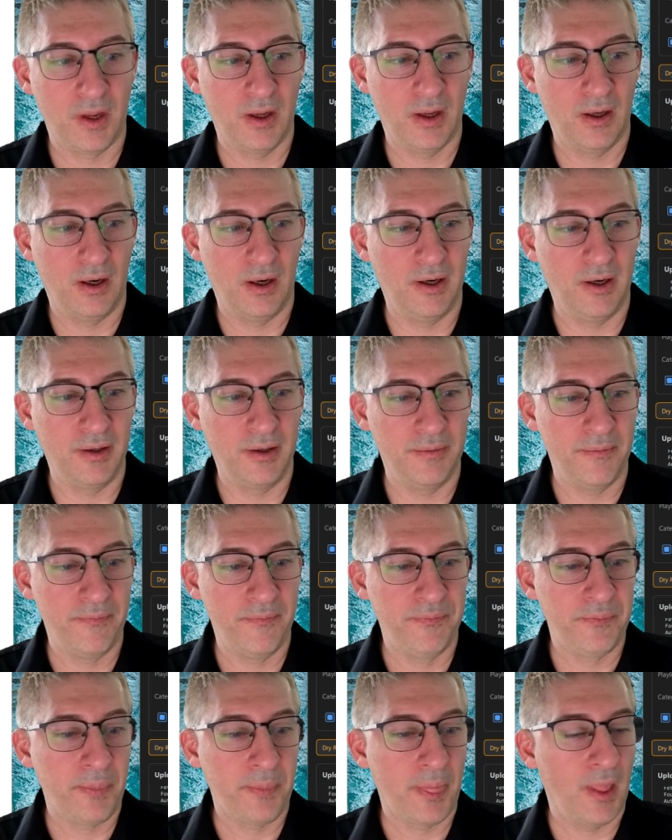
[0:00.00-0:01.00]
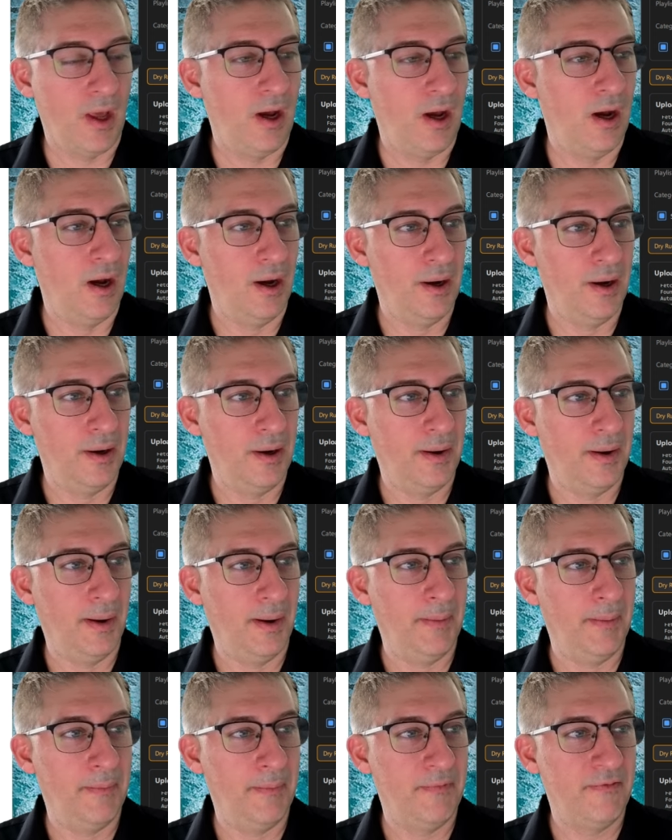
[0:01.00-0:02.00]
All right.
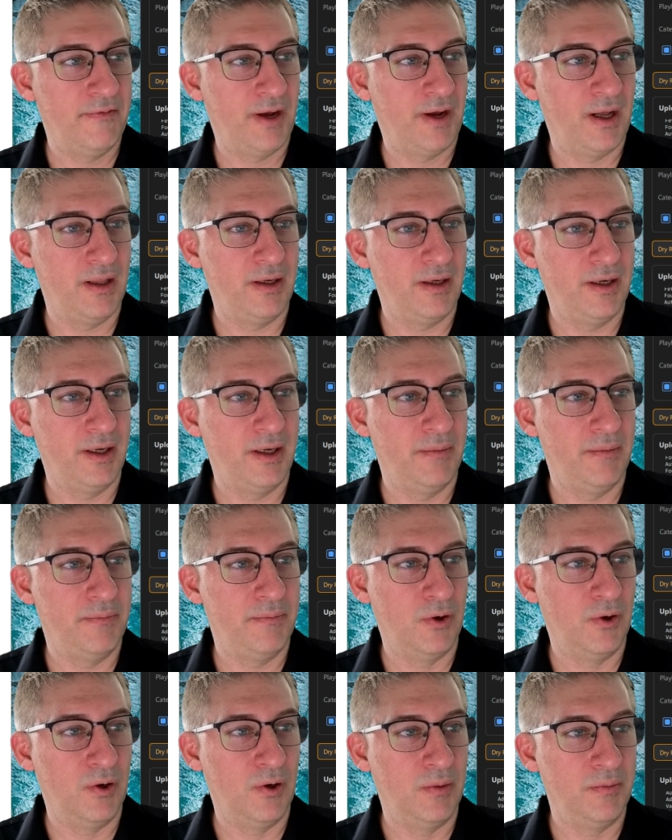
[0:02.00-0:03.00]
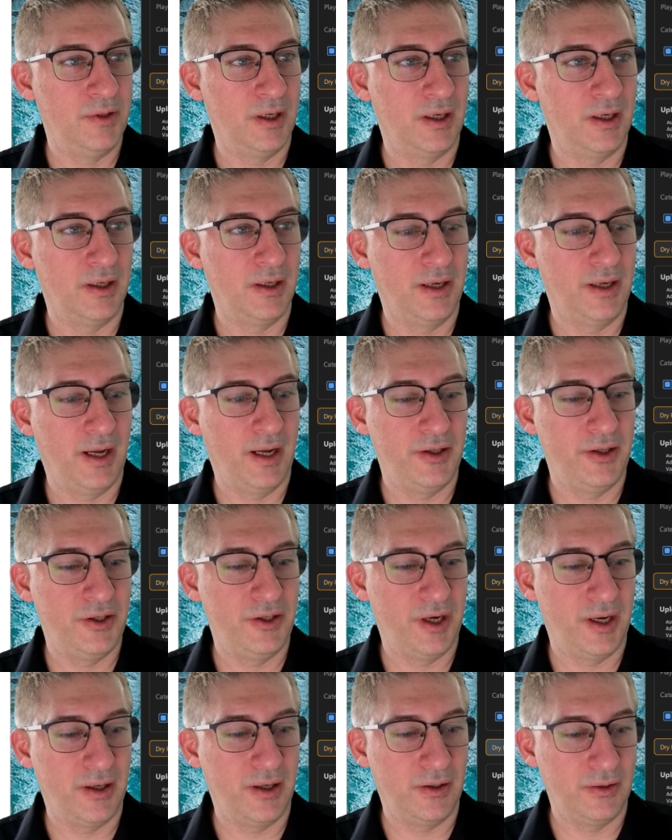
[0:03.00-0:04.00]
Validate, boom, done. Add
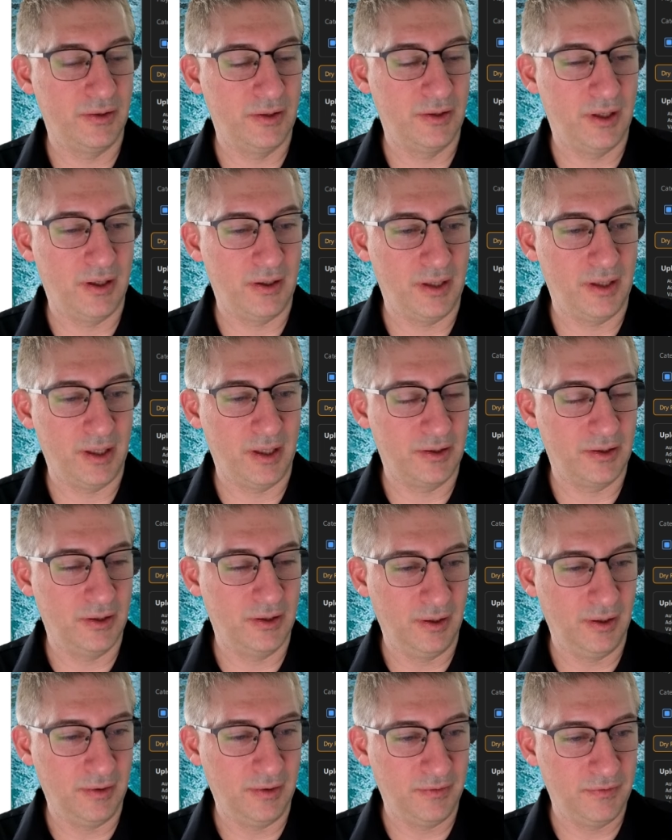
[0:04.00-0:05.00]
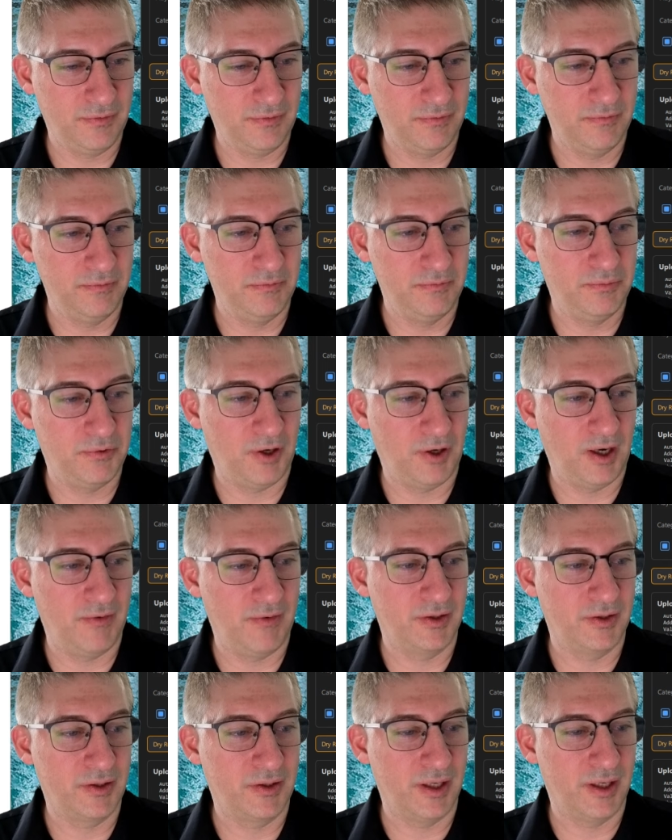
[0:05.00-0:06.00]
channel, all that stuff.
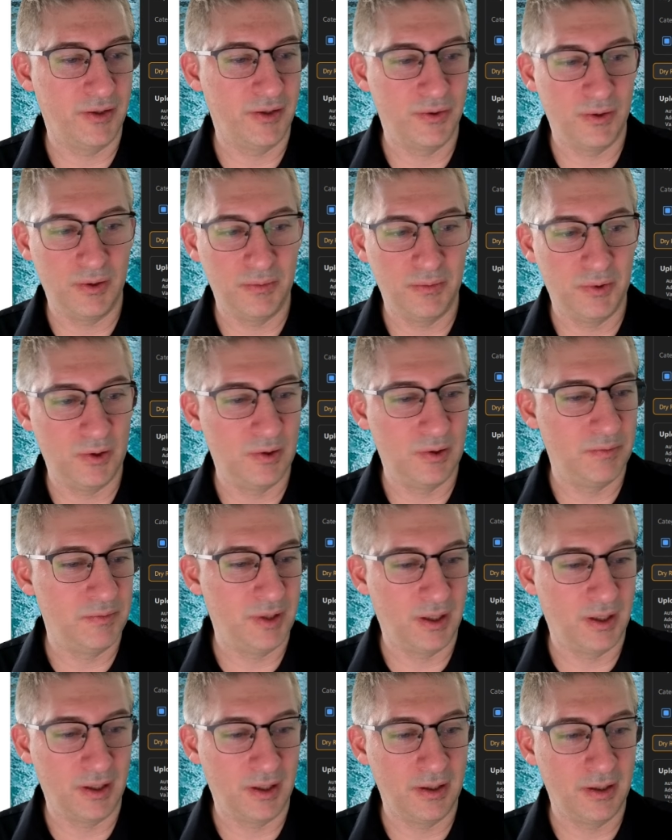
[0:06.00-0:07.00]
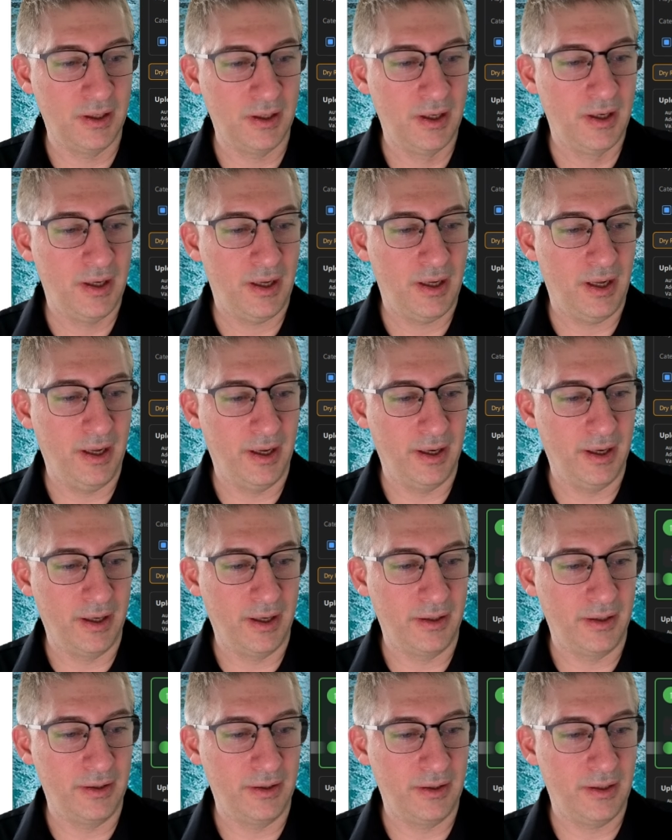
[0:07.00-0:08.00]
Private schedule, boom, done.
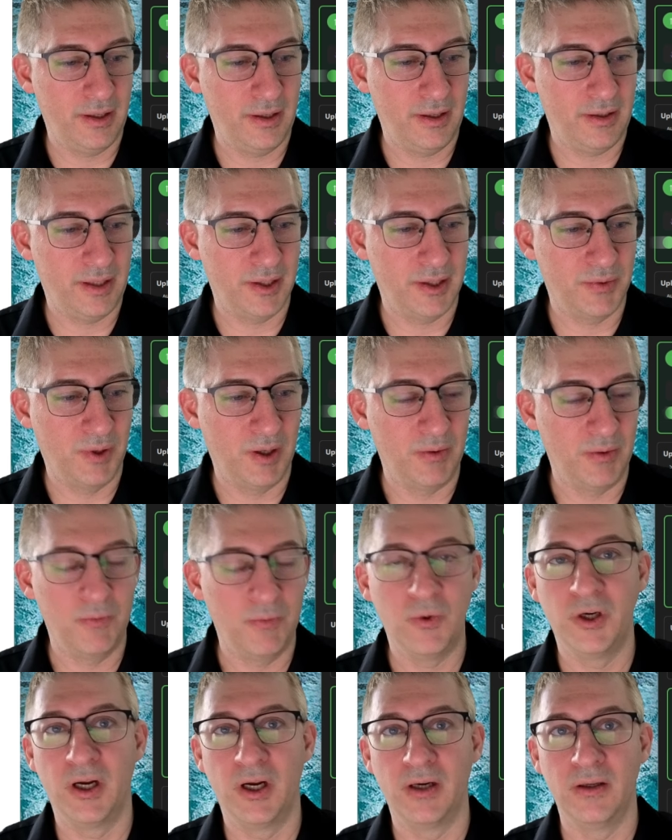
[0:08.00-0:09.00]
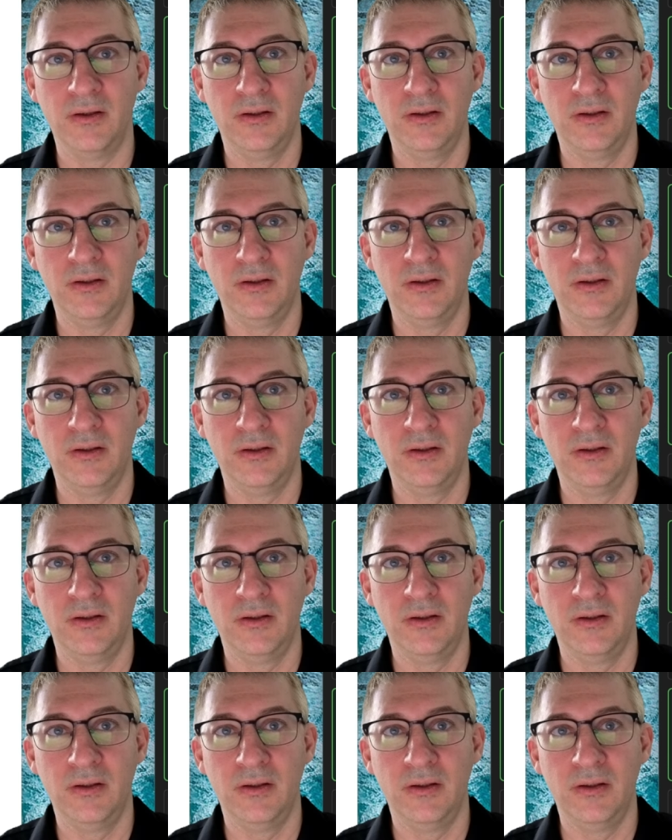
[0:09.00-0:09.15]
And guess what? We're done.